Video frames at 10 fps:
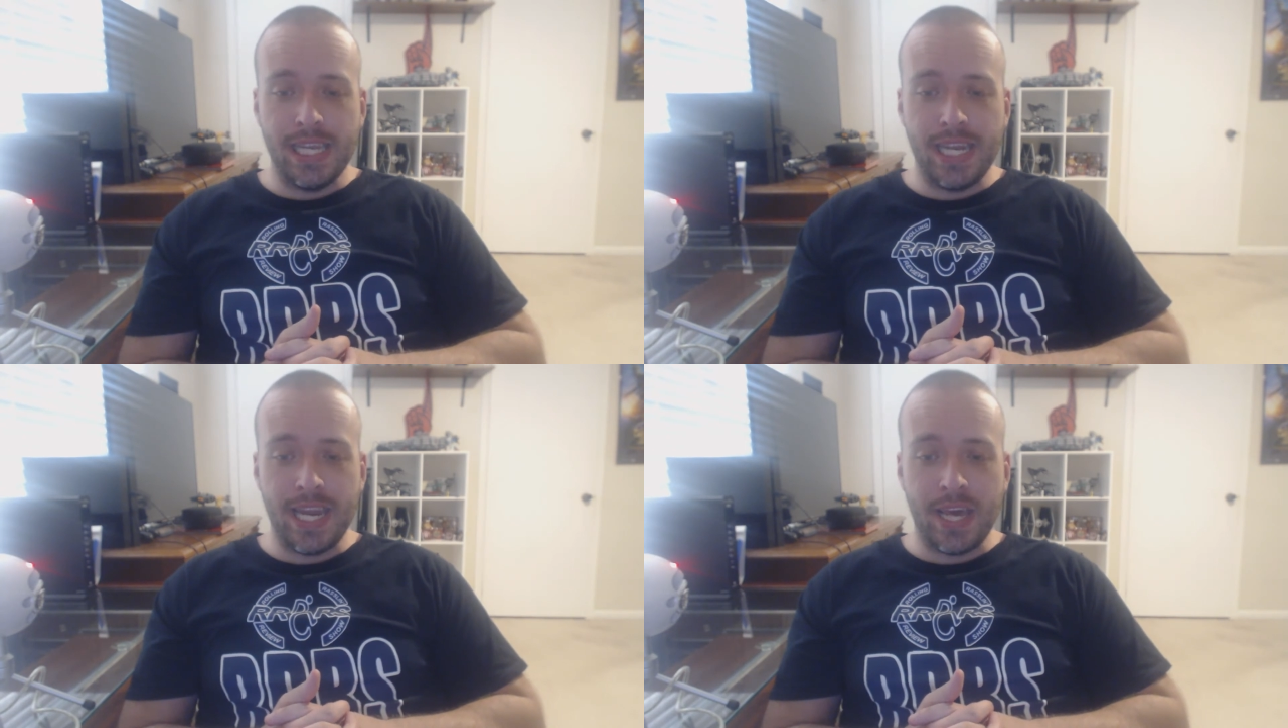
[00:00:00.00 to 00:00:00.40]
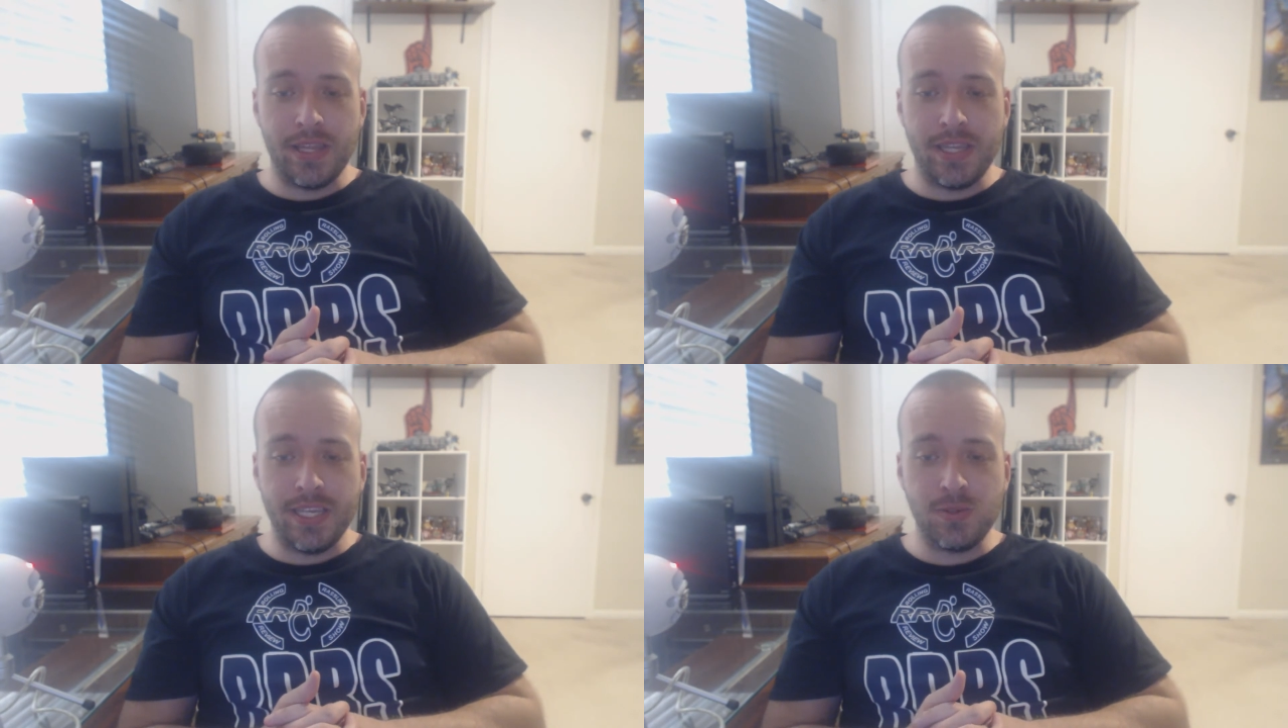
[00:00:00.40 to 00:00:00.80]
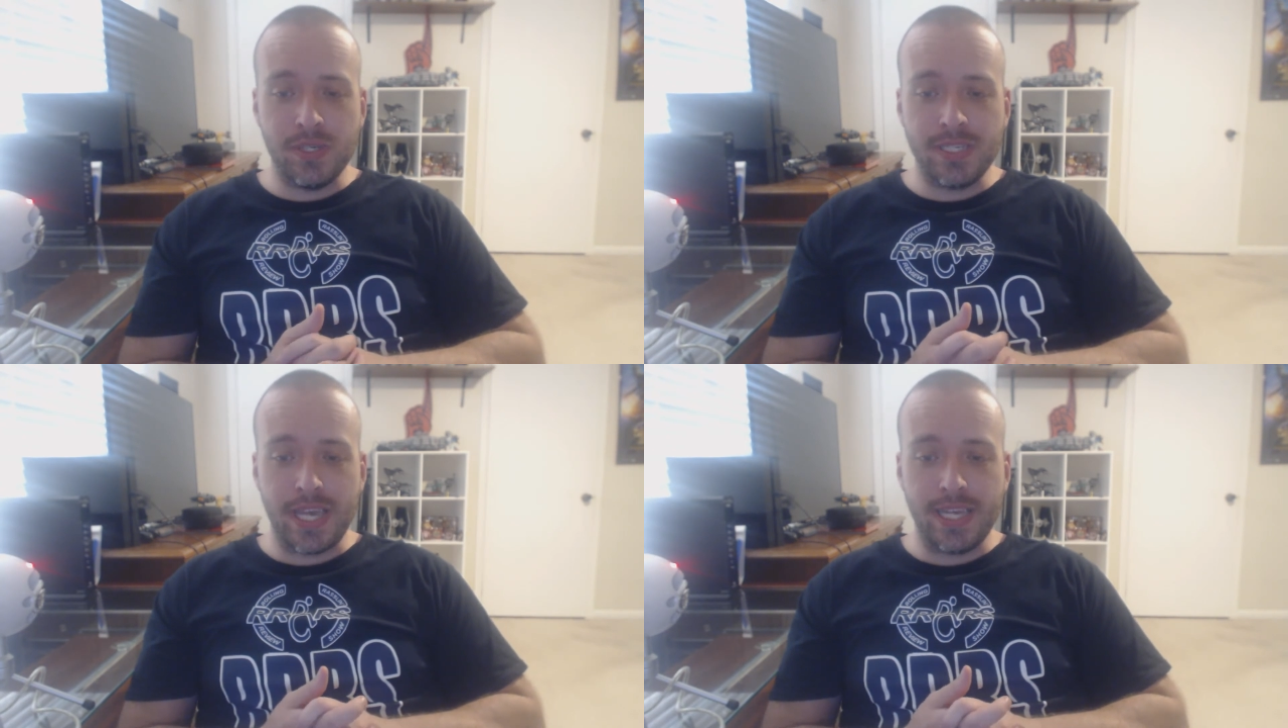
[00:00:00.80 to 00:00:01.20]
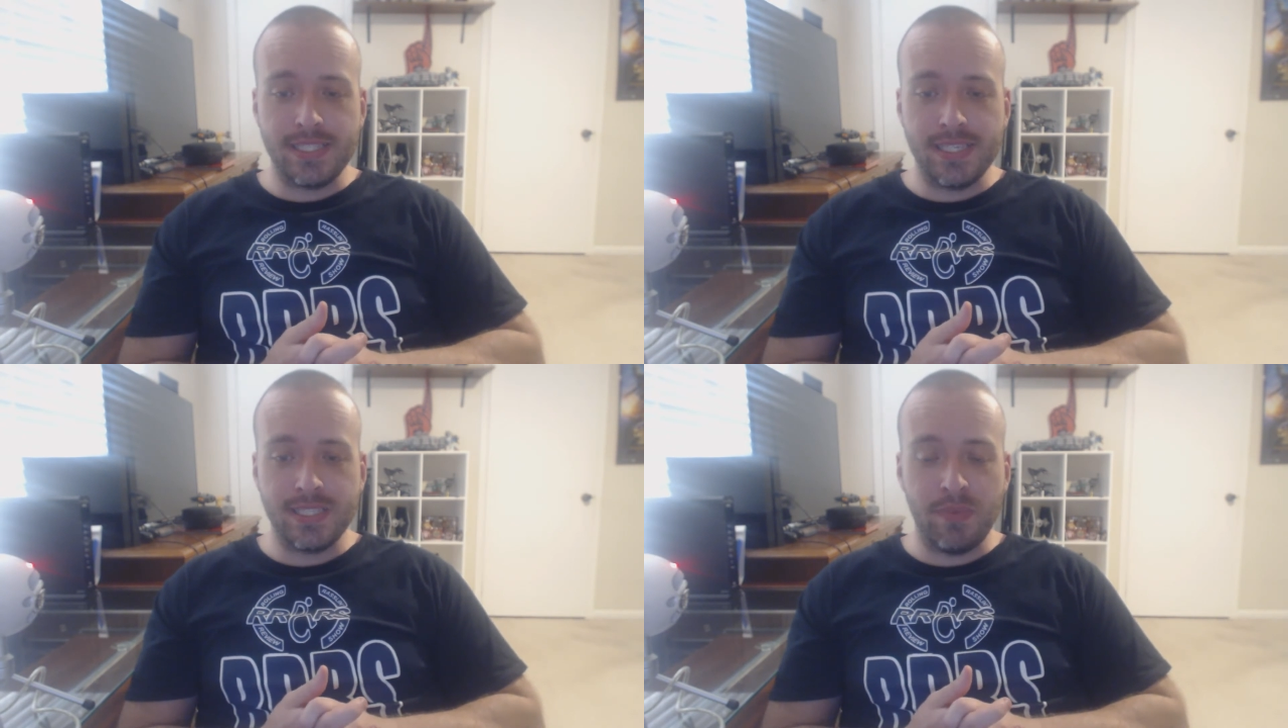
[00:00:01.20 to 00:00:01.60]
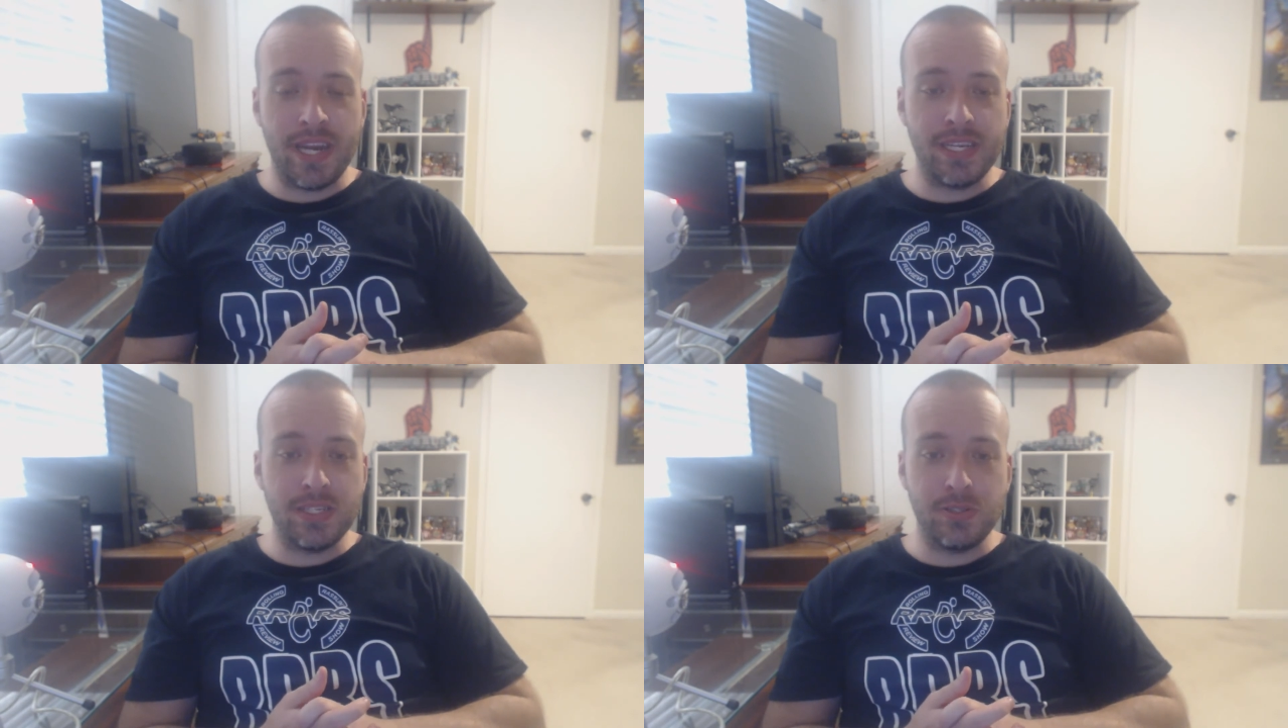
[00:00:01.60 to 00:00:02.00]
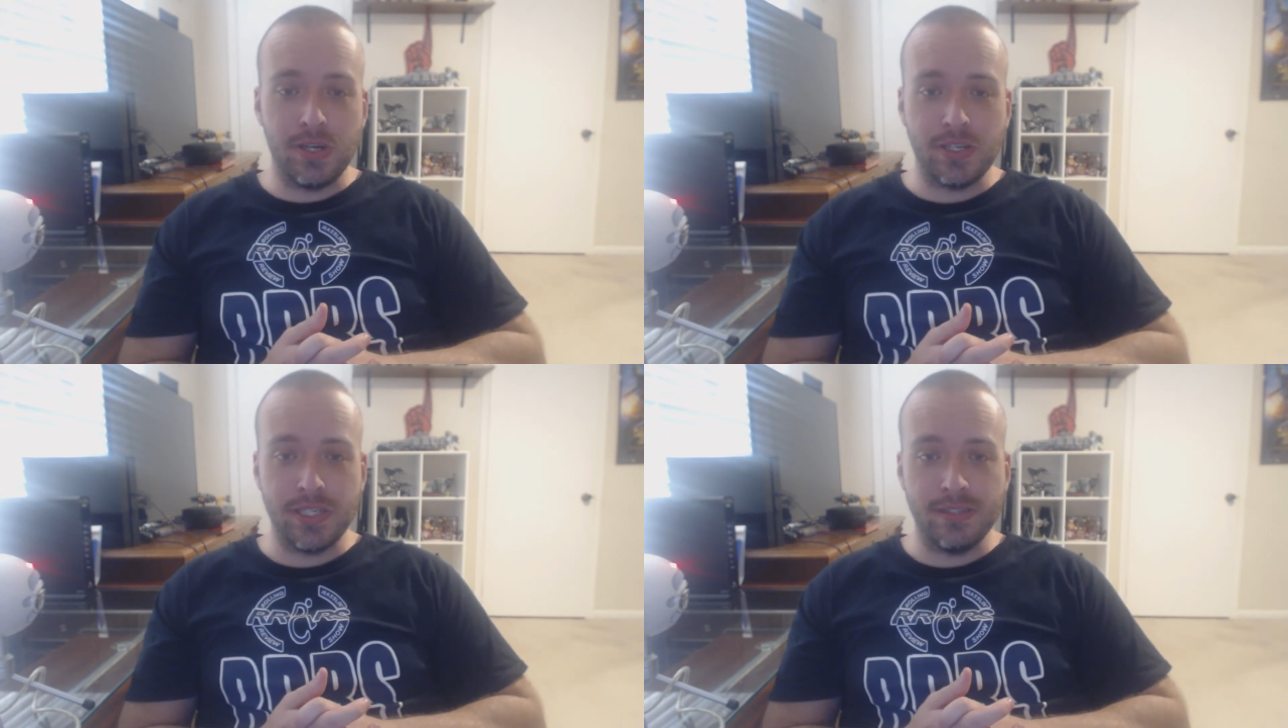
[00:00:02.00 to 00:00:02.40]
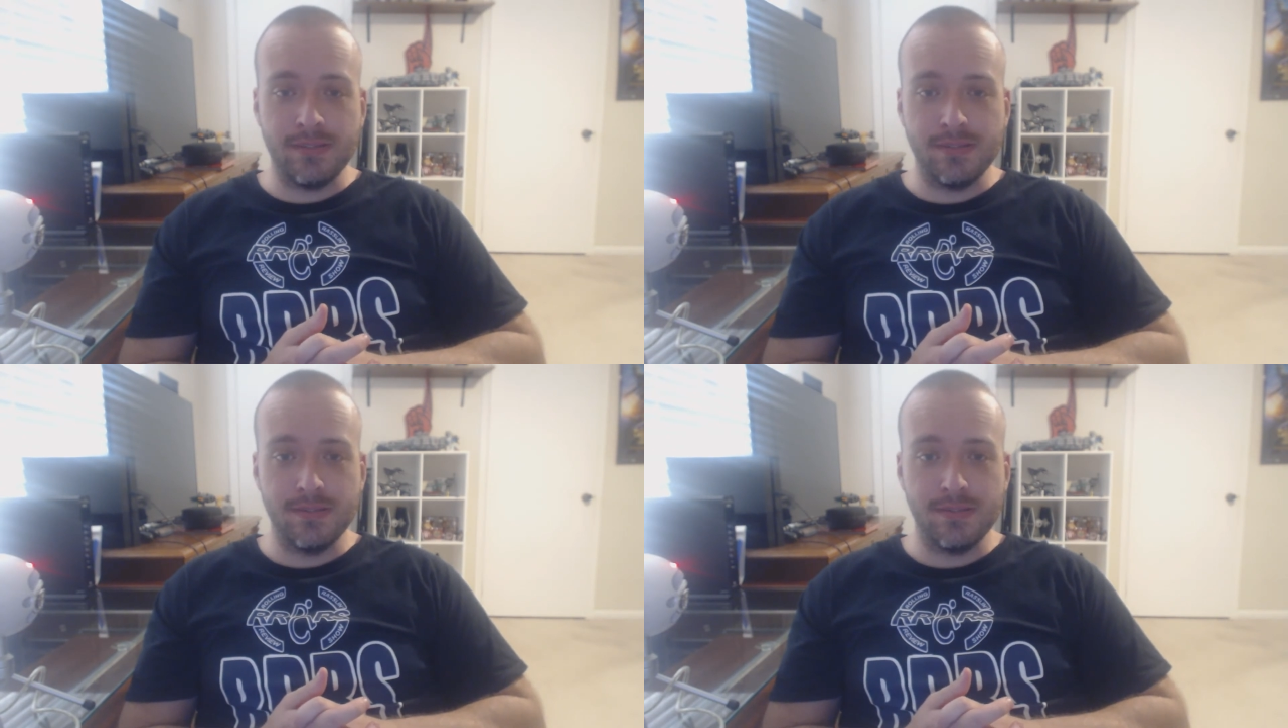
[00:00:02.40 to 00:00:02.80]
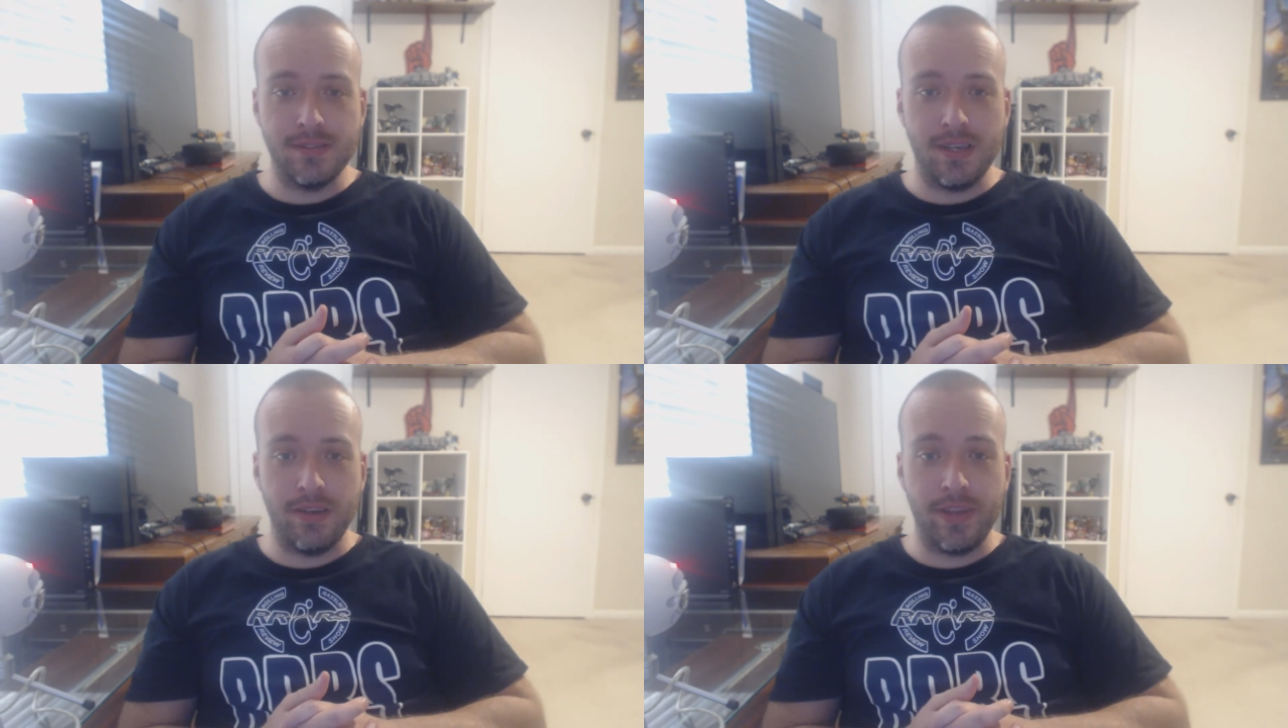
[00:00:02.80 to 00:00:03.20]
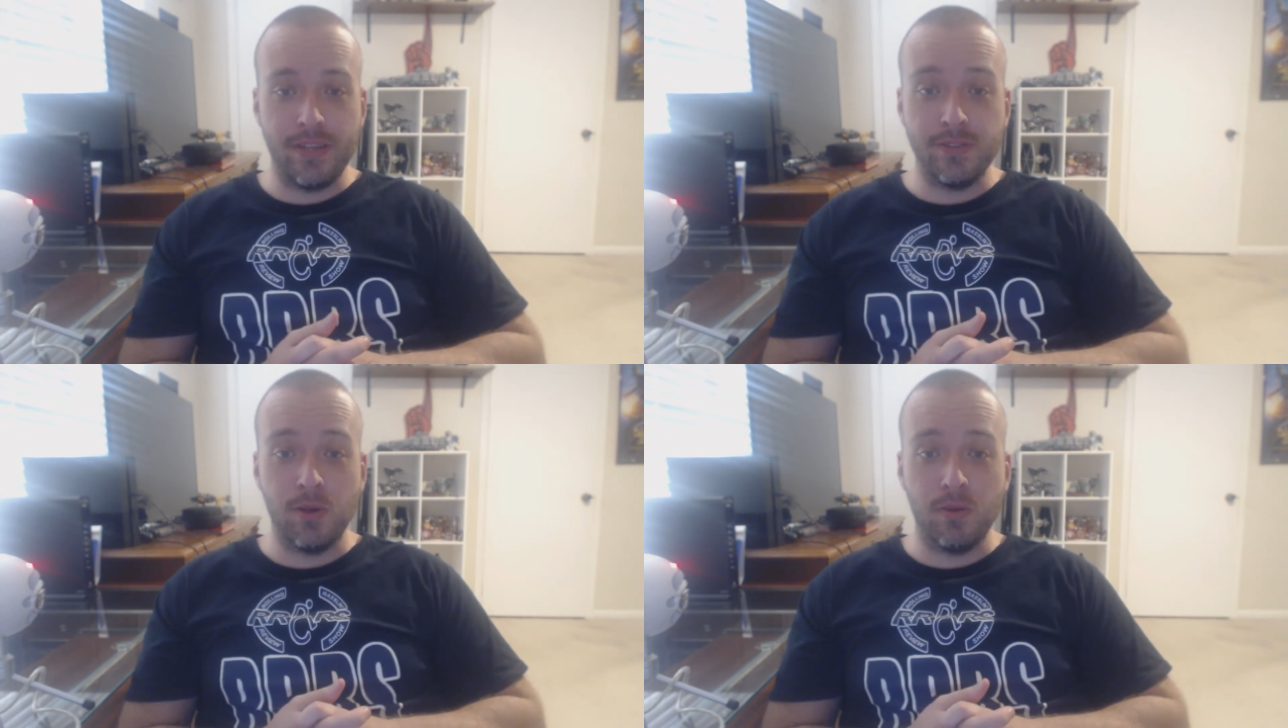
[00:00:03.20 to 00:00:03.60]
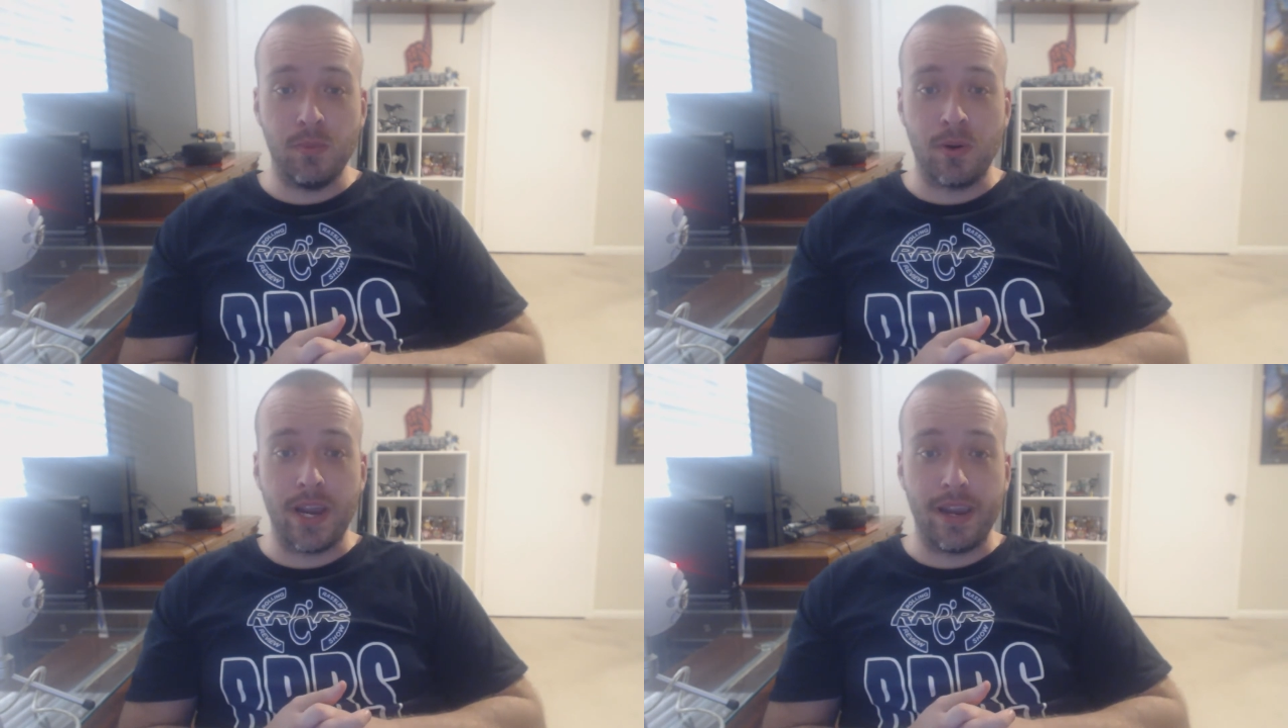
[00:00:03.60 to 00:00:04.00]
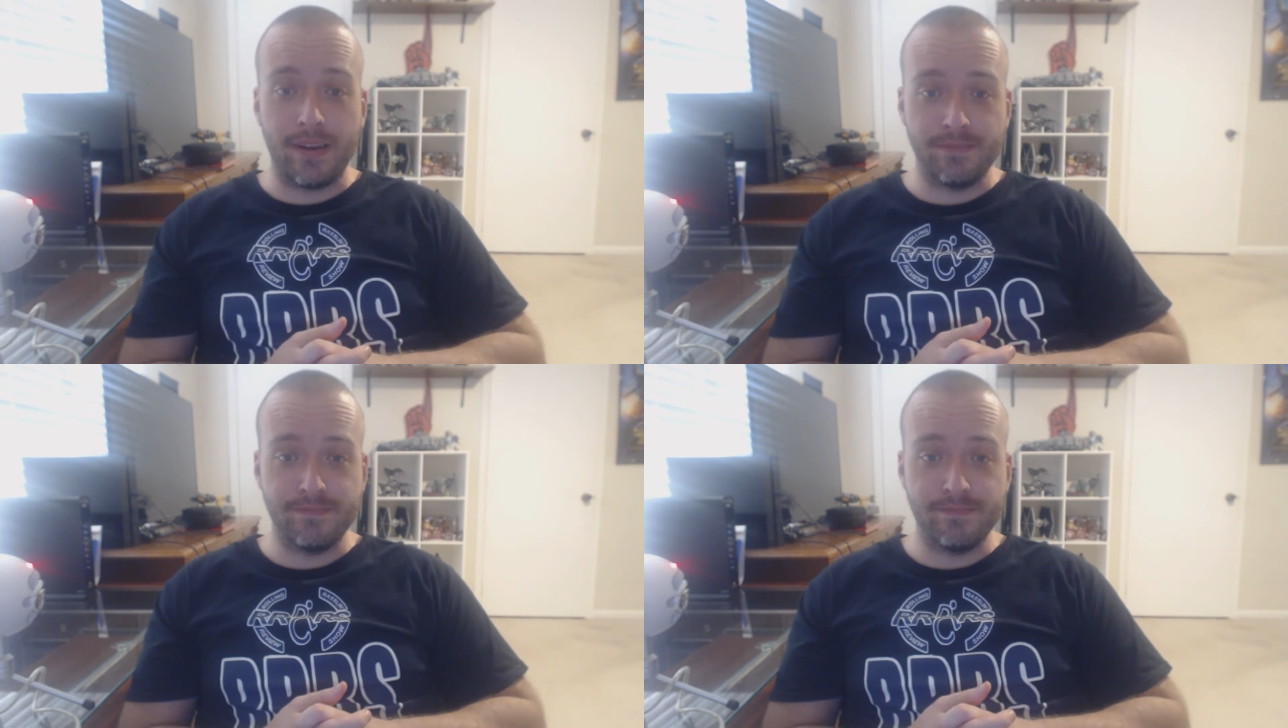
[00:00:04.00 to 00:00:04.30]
Now, this was a systematic destruction of Enzo Amore,